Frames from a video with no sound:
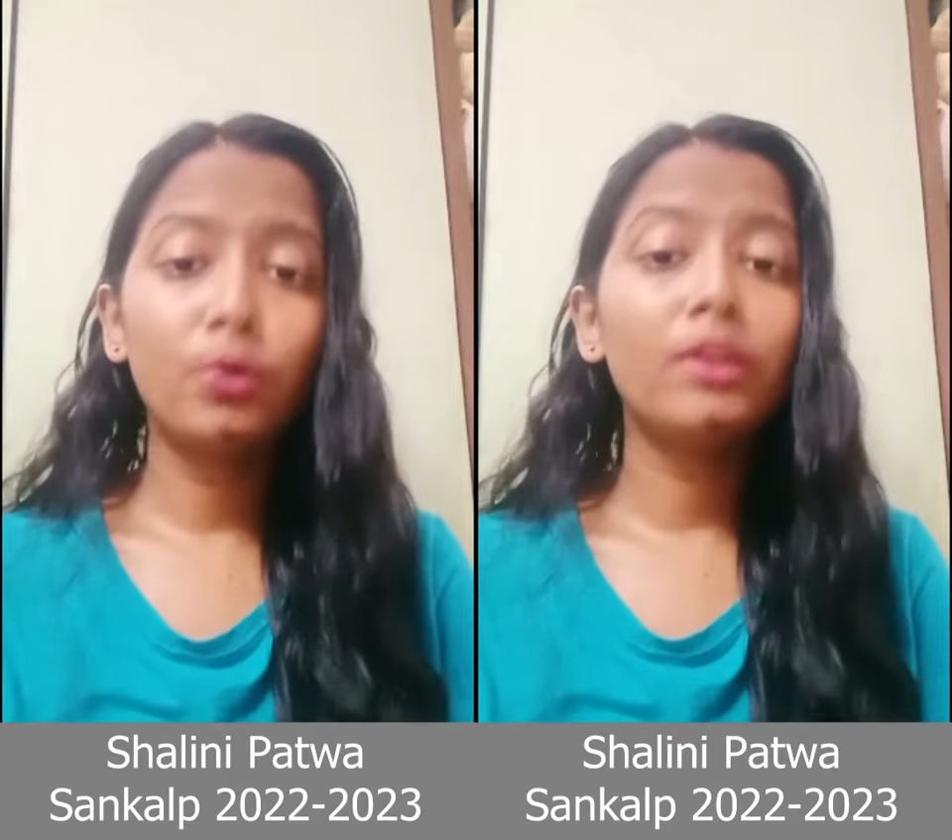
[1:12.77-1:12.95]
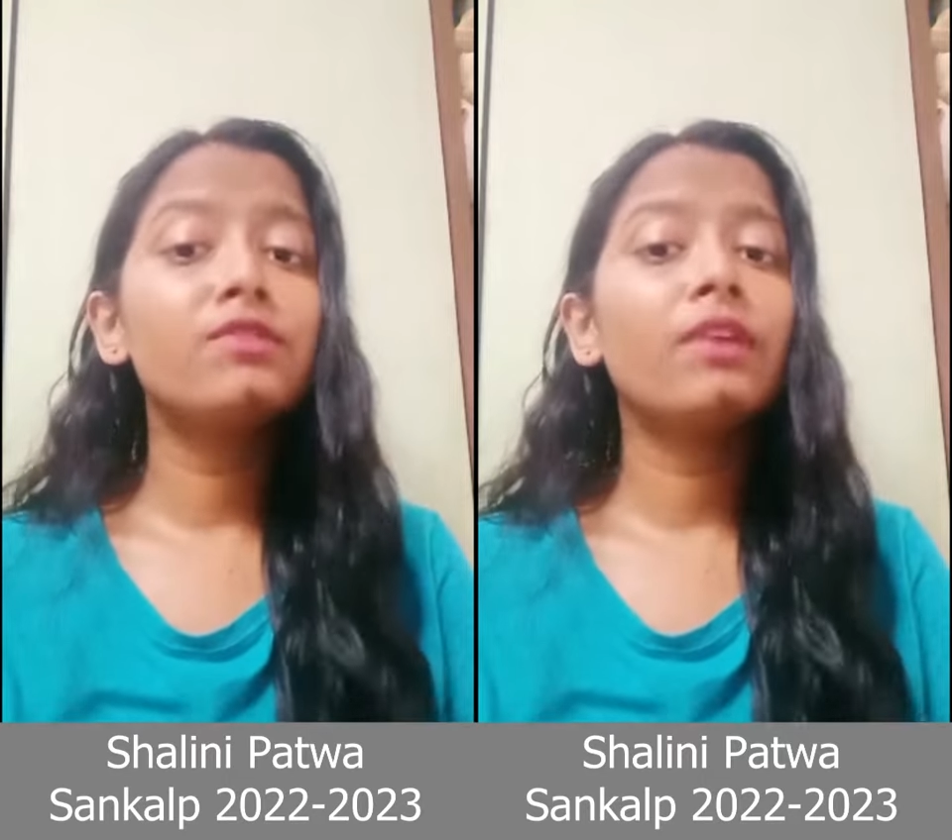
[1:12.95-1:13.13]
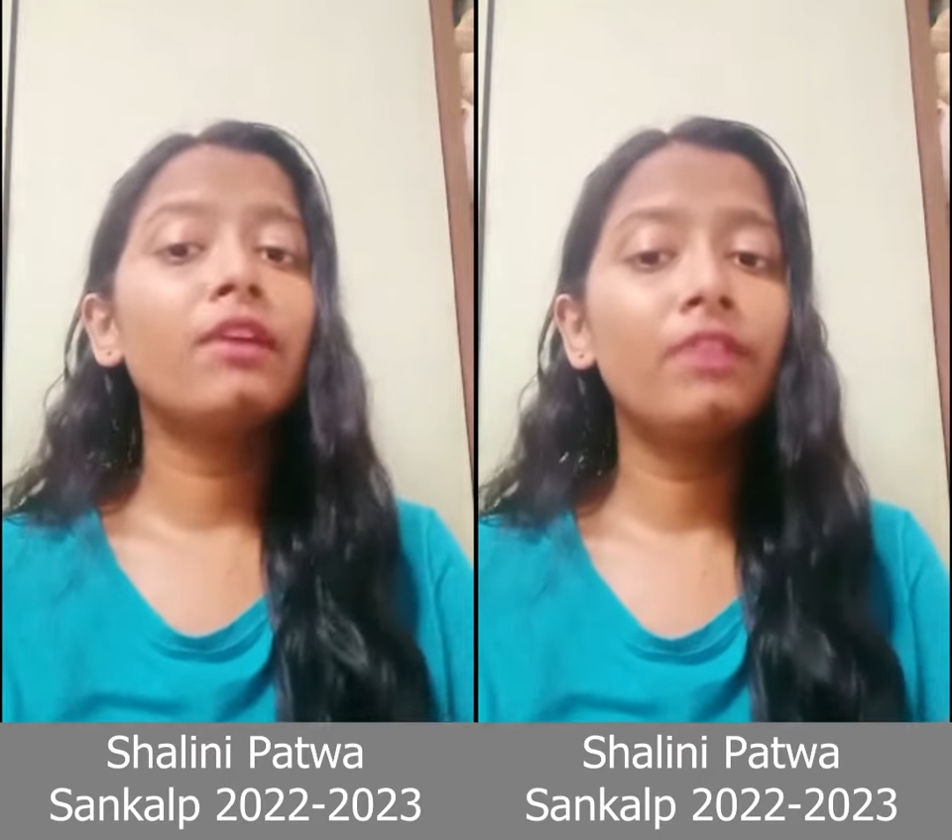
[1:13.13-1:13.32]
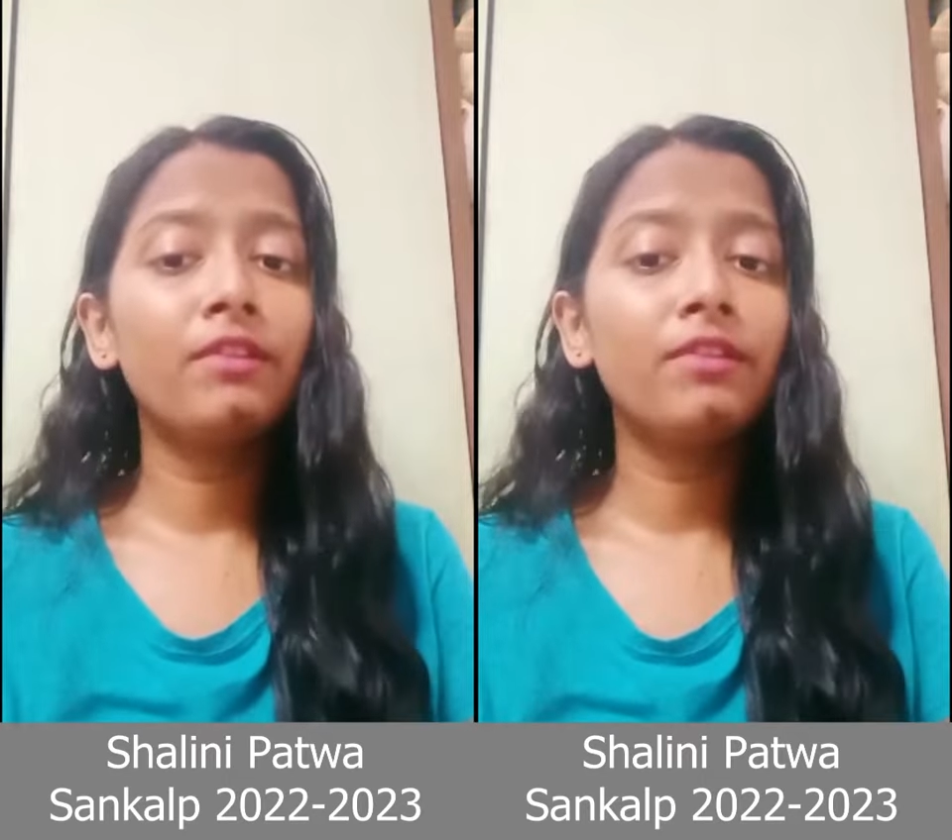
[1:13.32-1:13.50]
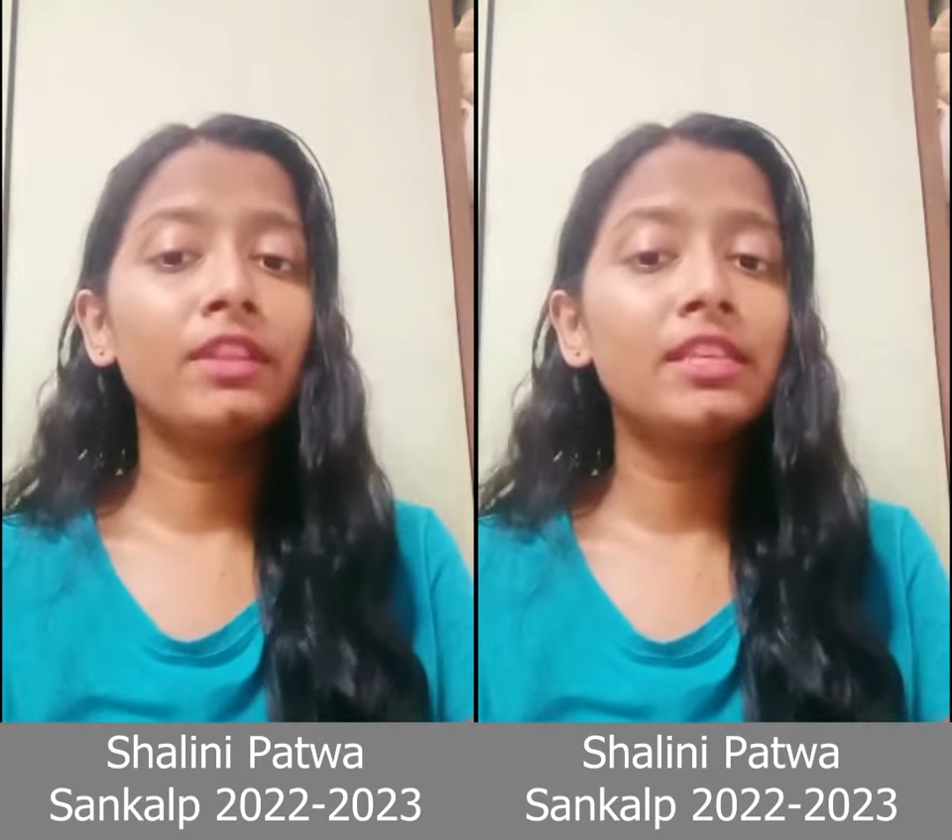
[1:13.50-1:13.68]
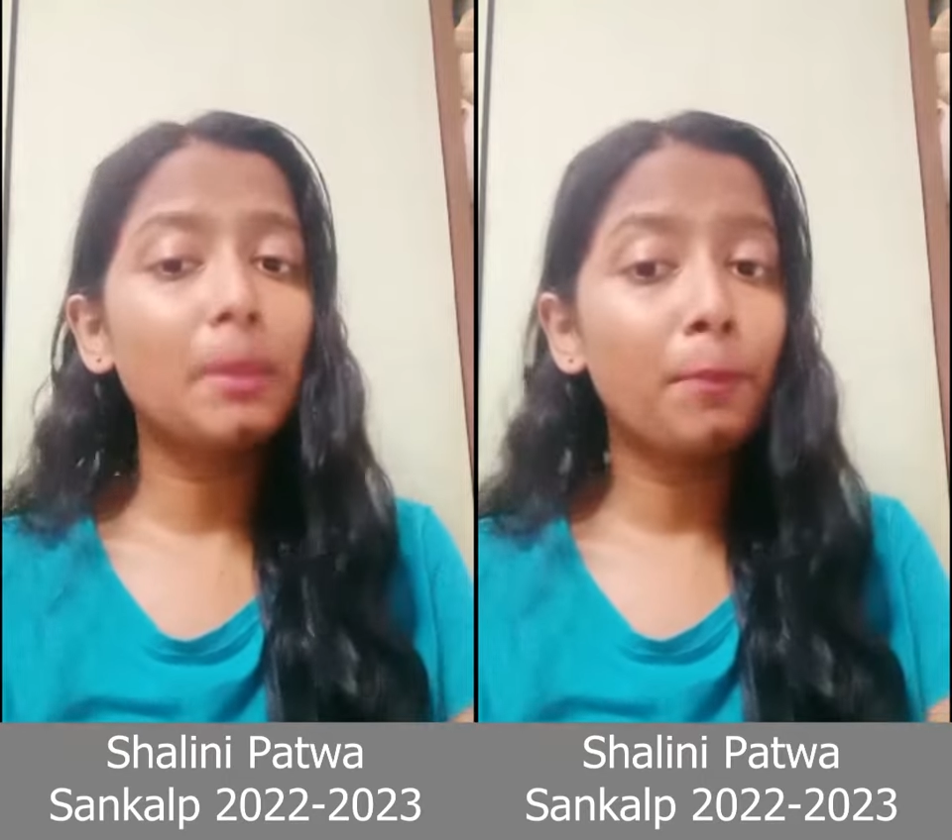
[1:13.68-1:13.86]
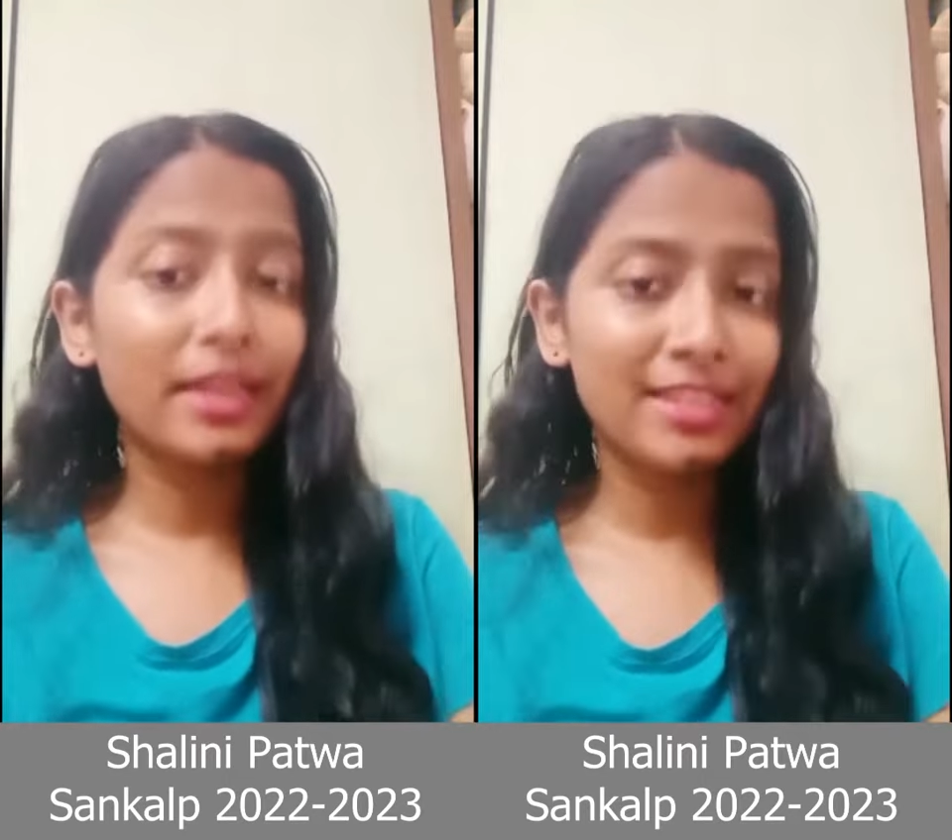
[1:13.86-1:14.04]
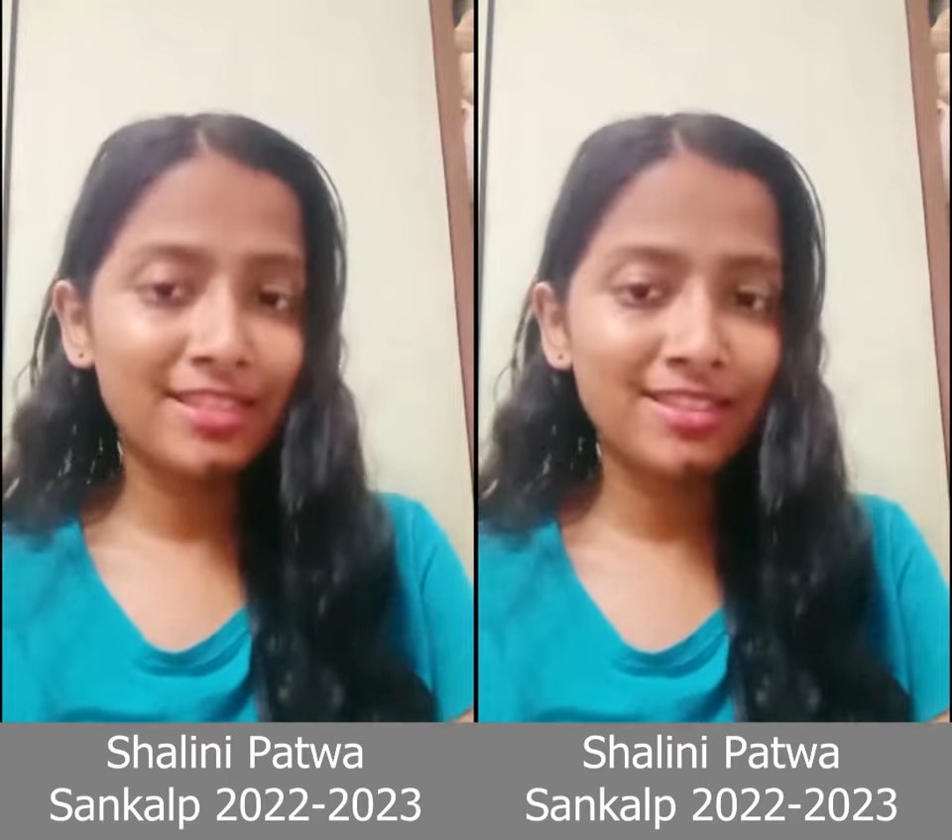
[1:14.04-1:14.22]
is even with the surprise